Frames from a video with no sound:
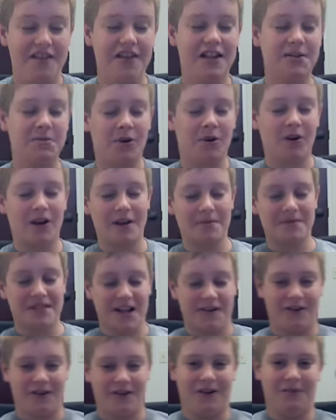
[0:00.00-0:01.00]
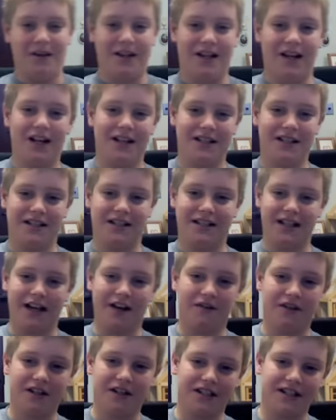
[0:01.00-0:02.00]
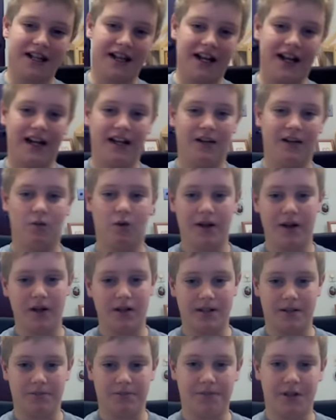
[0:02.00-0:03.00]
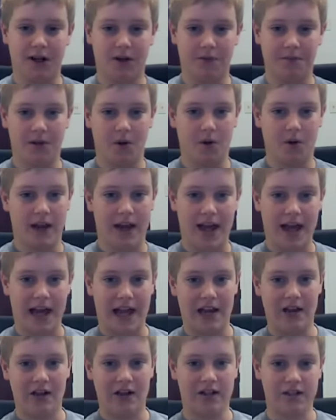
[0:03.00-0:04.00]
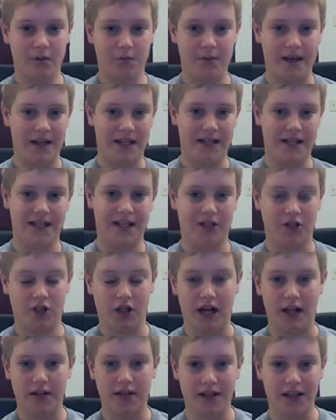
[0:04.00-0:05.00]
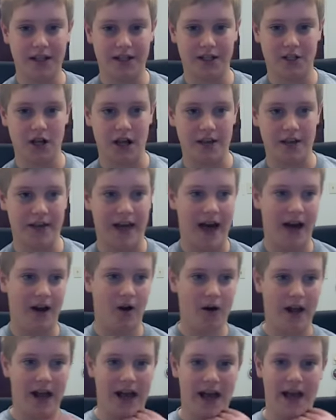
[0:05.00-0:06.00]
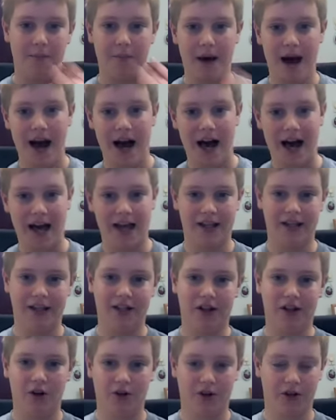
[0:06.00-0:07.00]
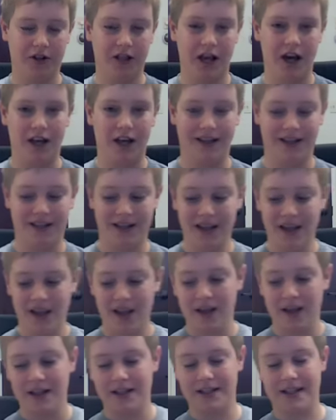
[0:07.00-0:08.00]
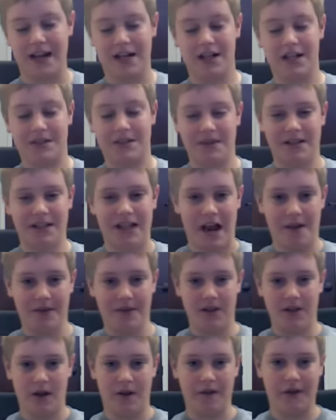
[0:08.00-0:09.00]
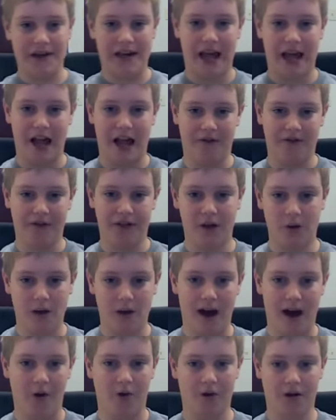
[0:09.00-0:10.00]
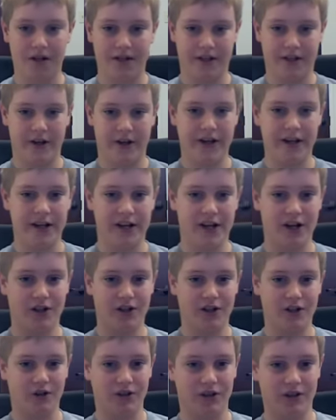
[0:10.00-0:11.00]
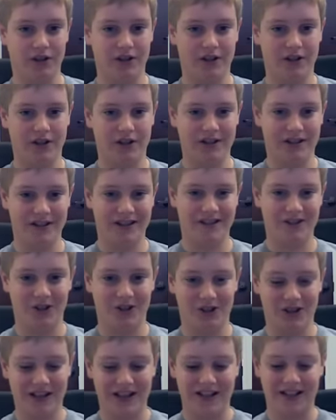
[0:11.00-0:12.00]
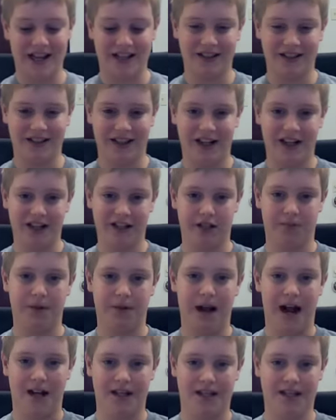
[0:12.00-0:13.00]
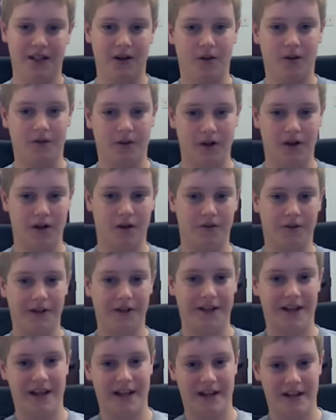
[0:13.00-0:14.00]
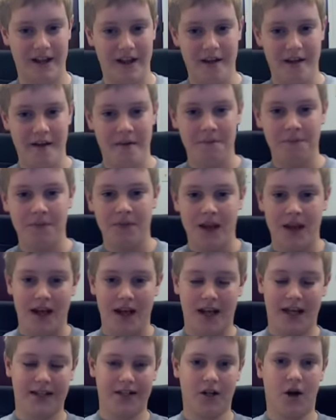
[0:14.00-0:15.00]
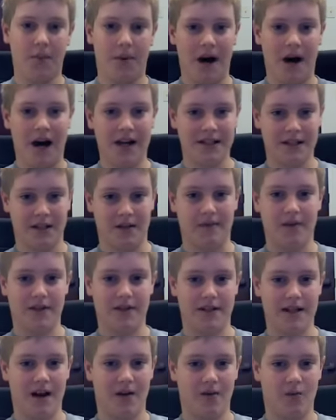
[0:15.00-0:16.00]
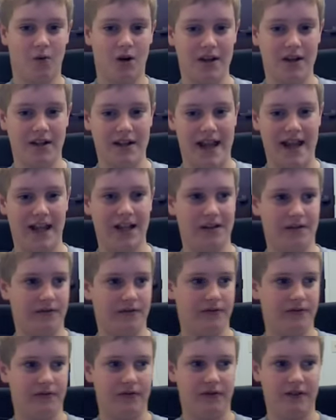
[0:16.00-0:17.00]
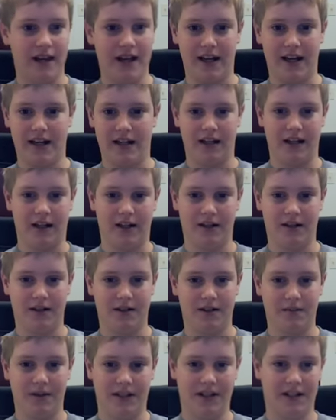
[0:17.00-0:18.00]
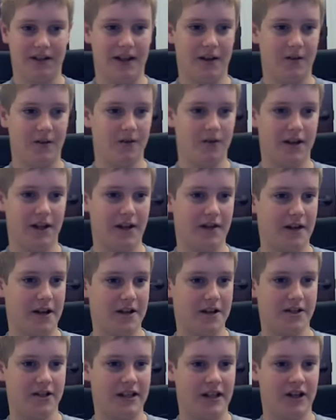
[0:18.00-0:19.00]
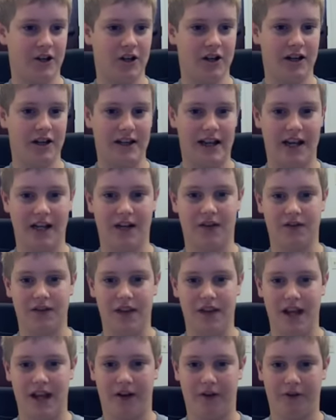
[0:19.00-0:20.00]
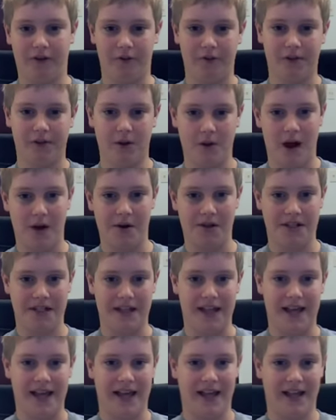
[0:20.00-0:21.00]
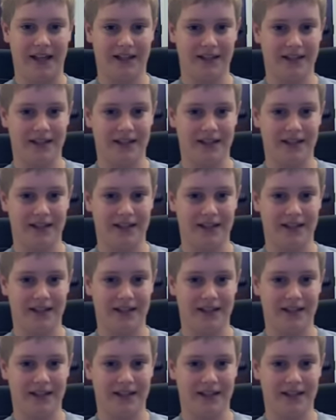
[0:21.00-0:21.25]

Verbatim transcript: This program's different because instead of just saying, what are your symptoms, okay, here's new medicine, try this, try that, okay, bye, you know, you're done. It's actually spend time with you every day for two hours. You're in here, you're, you're learning techniques, you're practicing over and over again. And it's all positive. There's not one negative thing in here. I mean, I don't think I've actually heard a negative thing from two hours a day,